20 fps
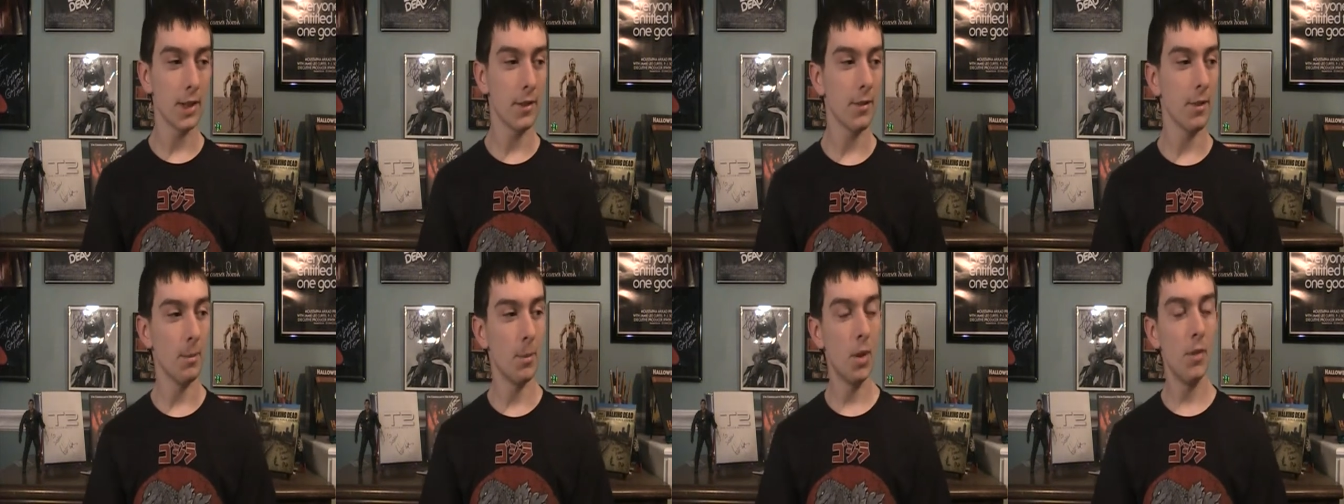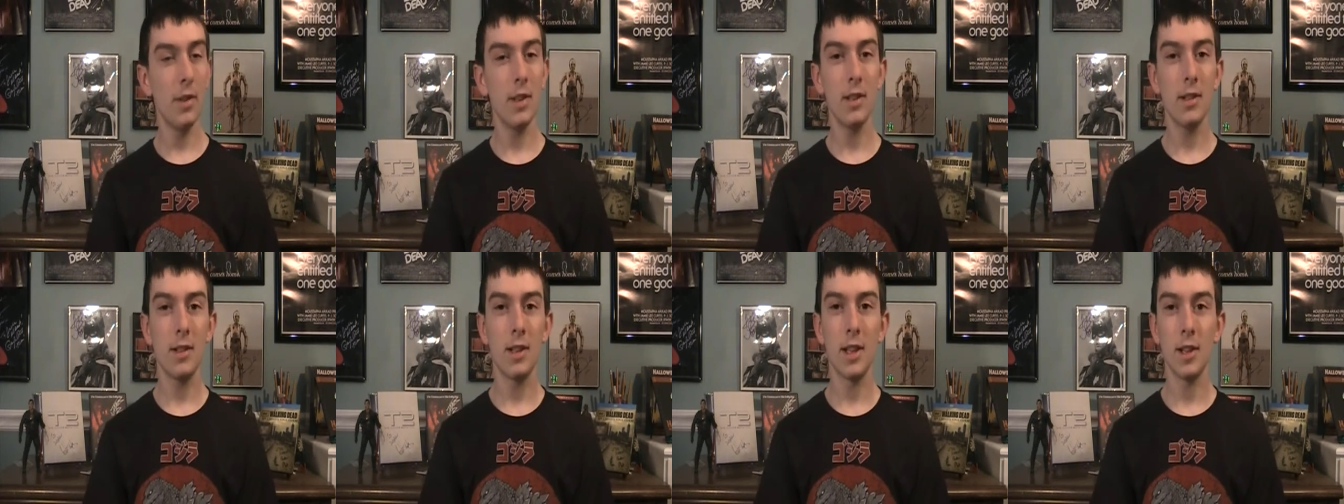If the
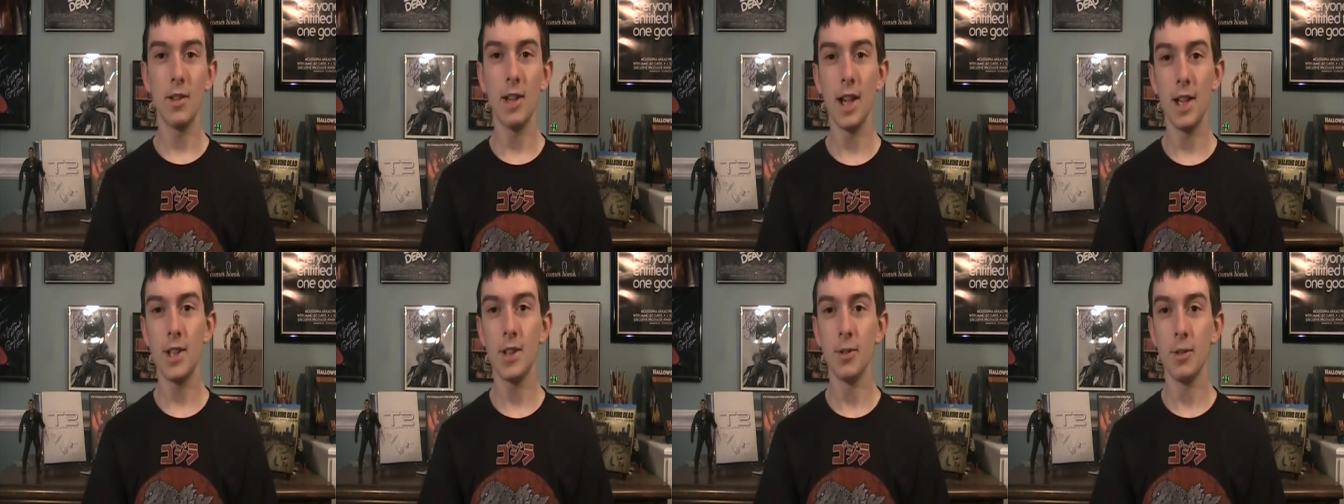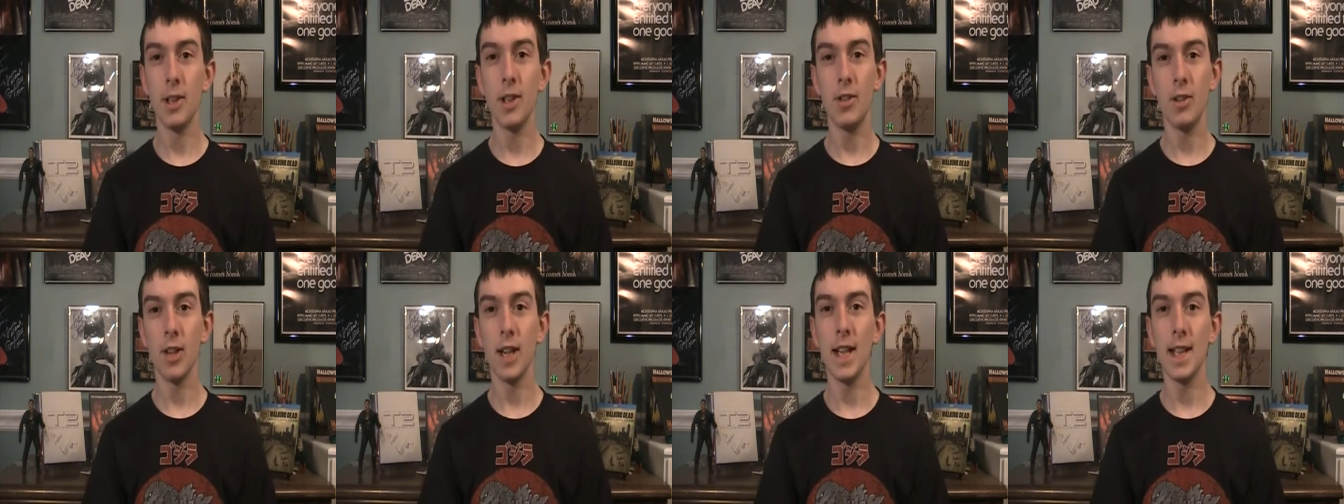movie can actually
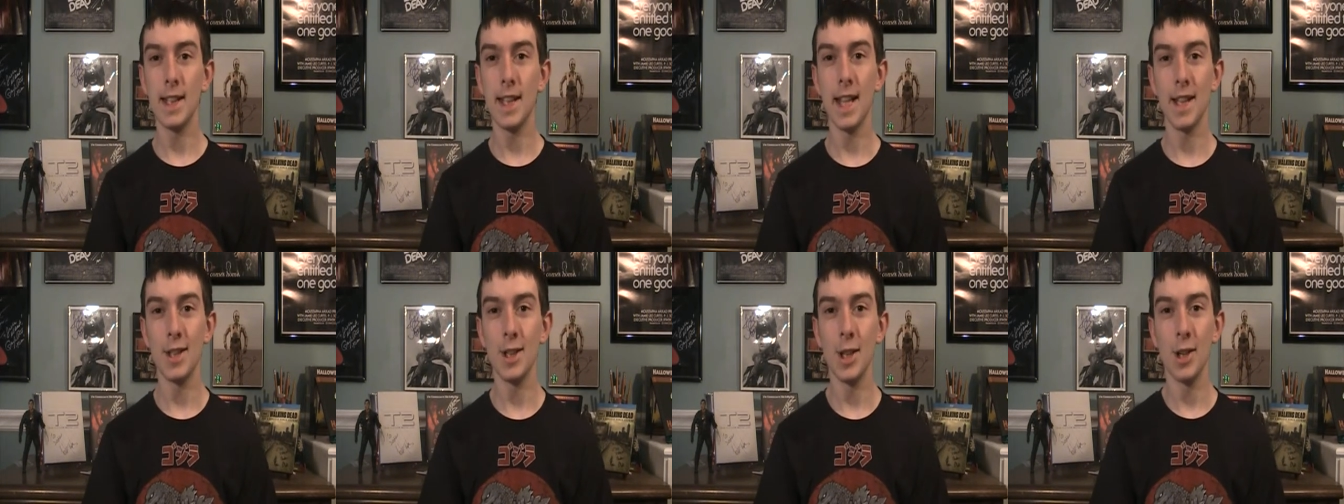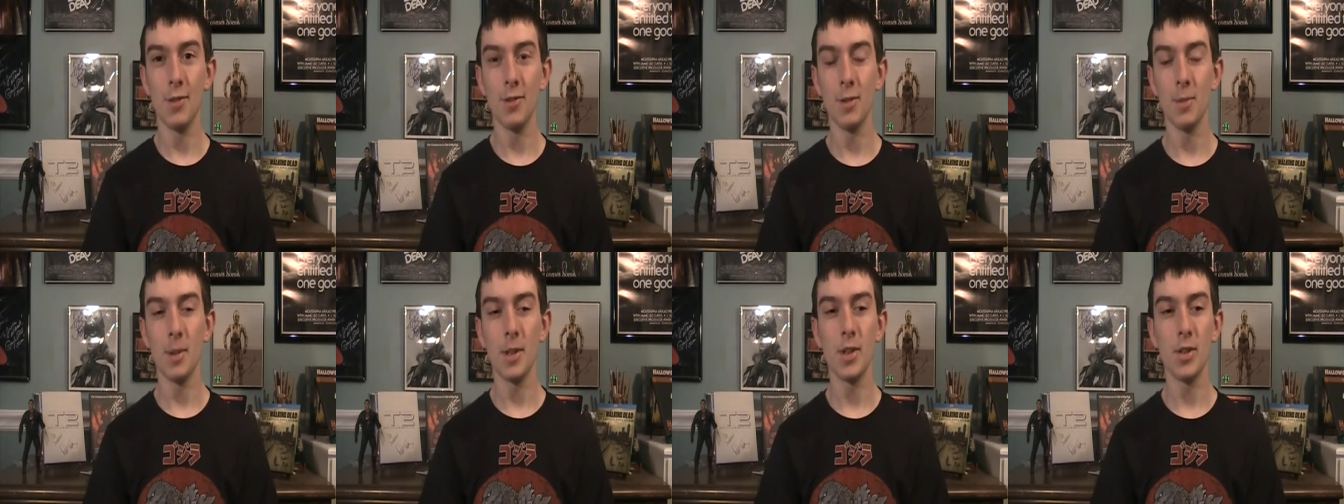recreate that tone
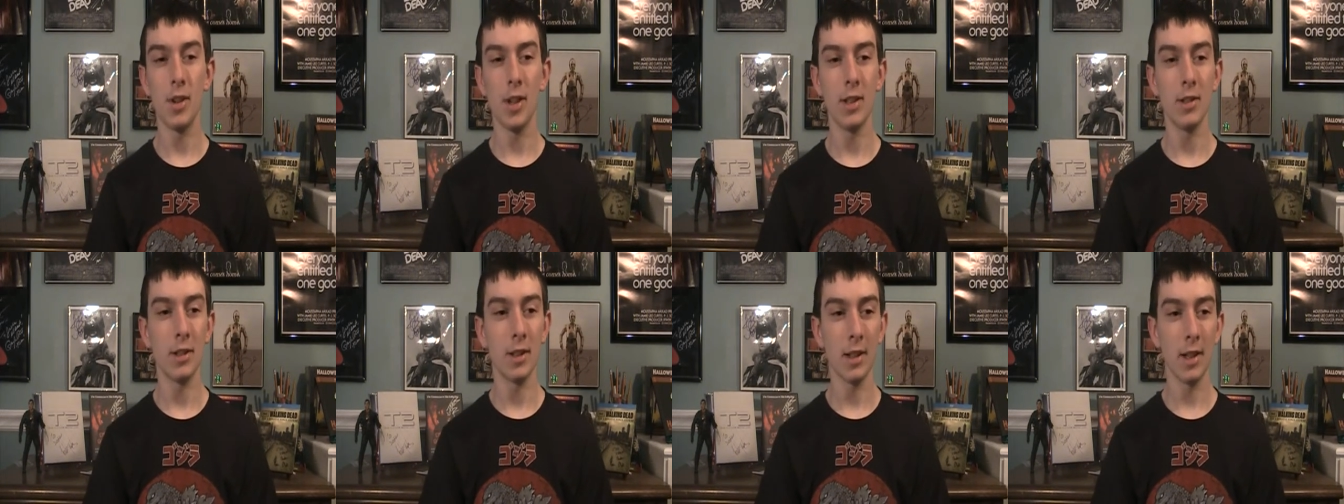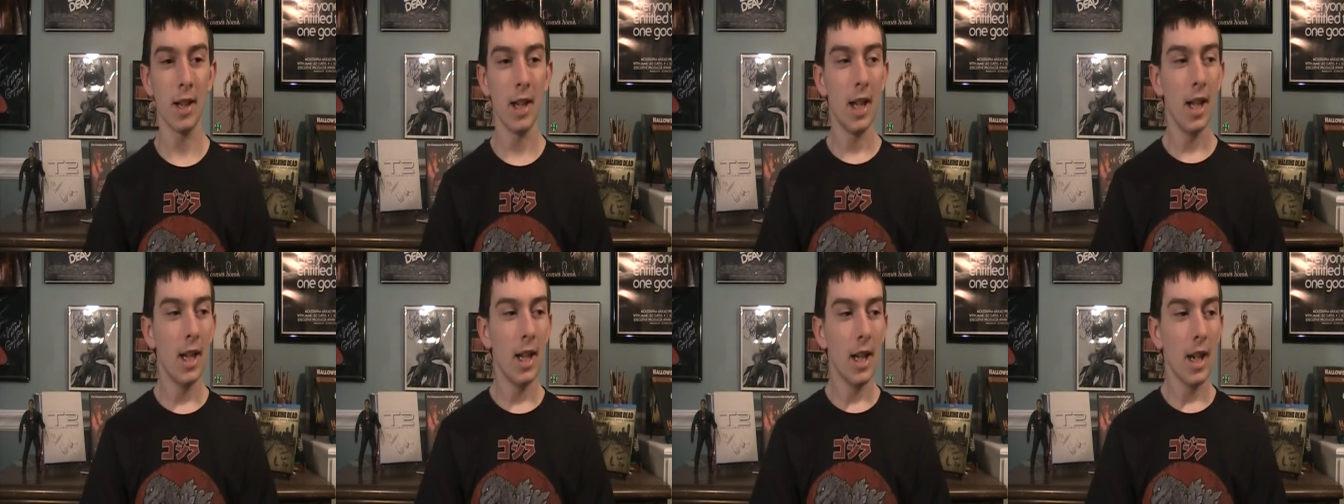from the trailer,
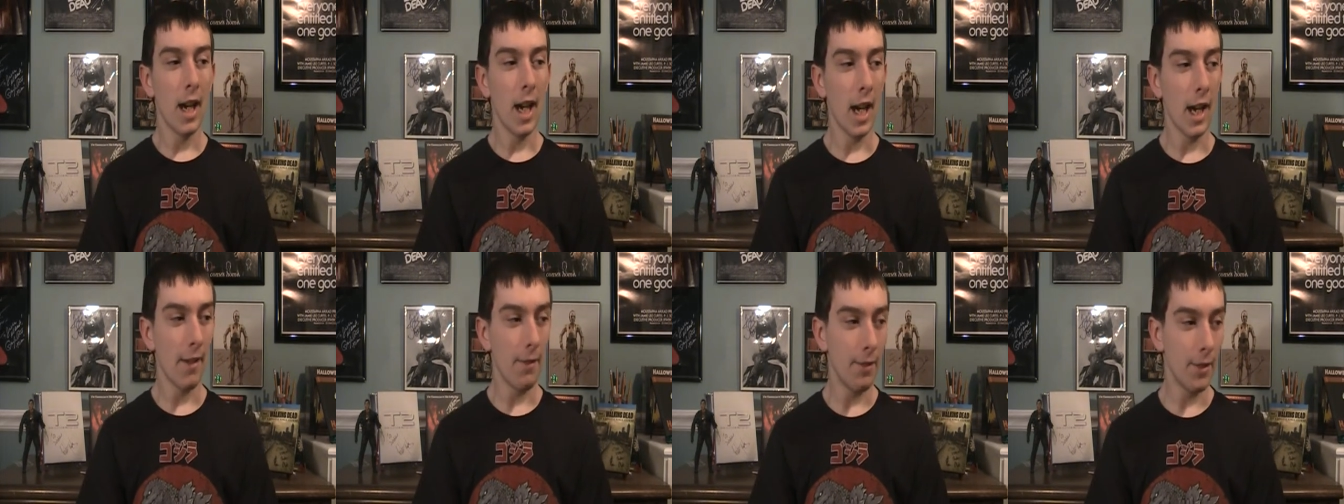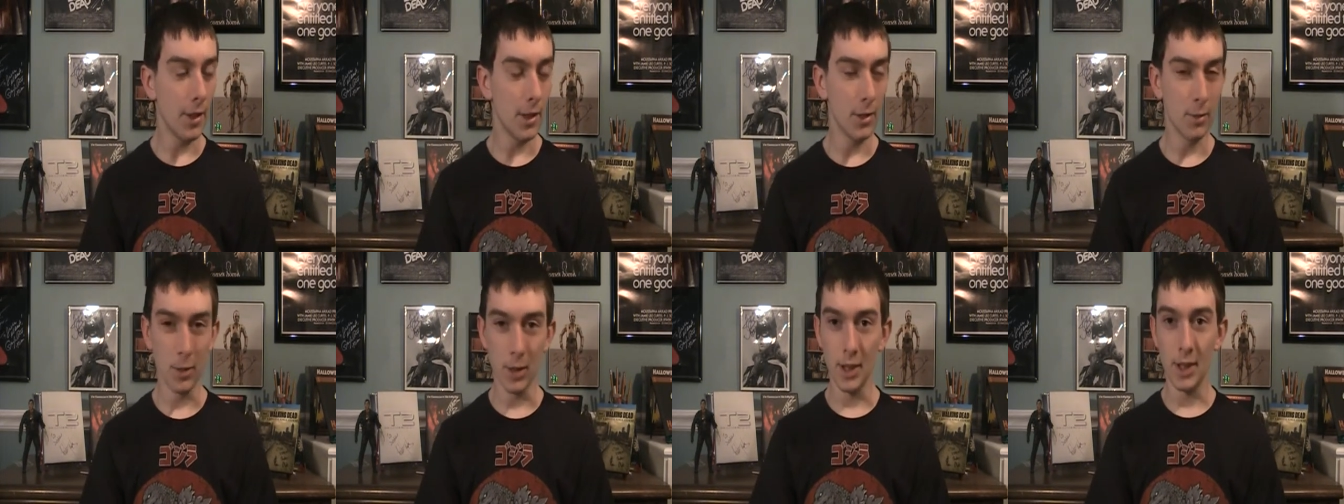I
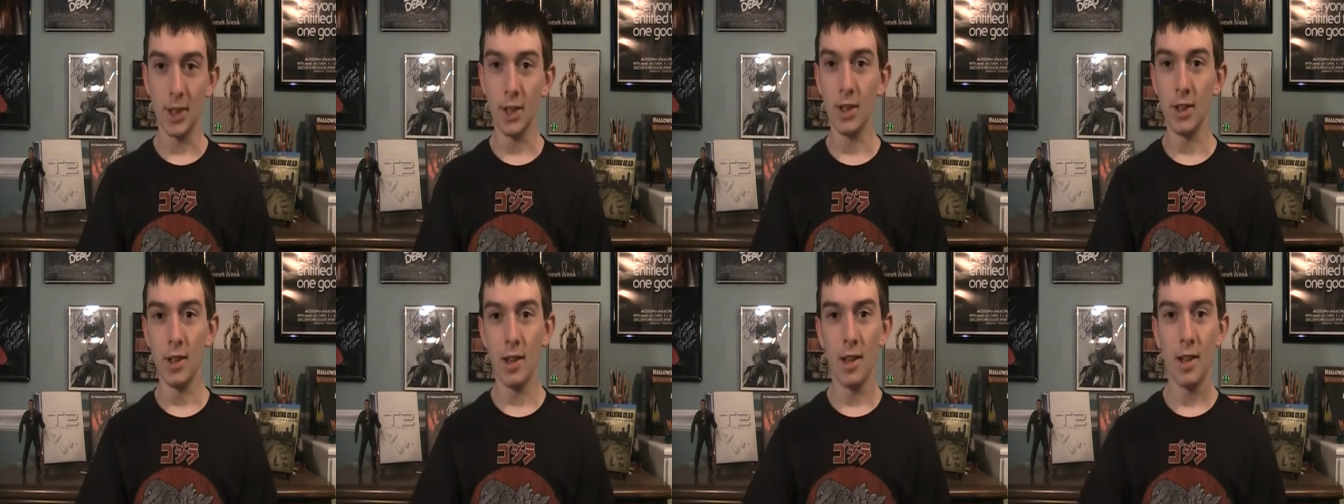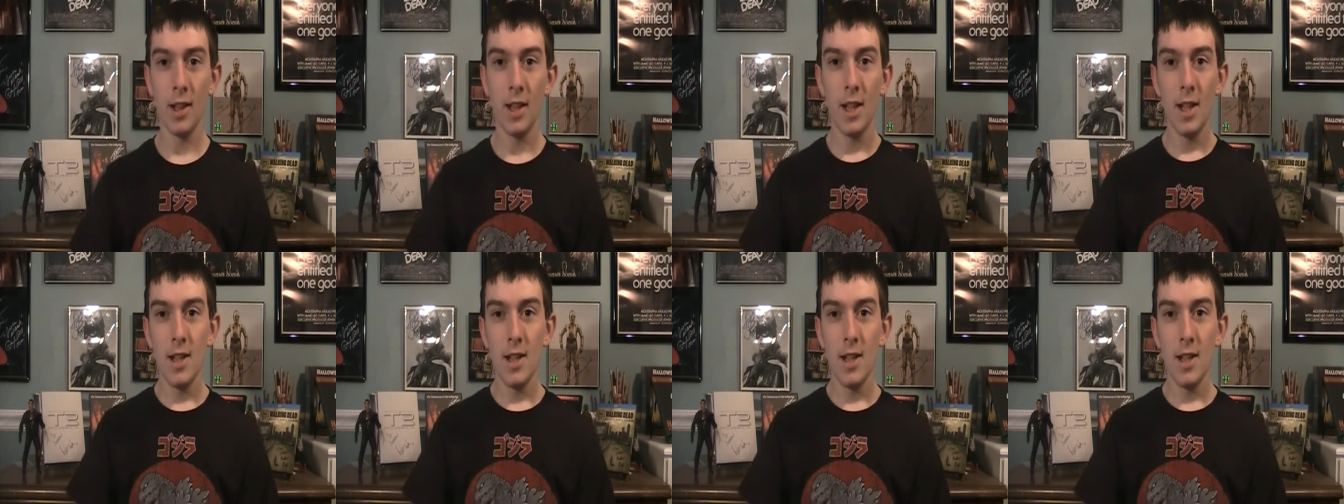feel we're good.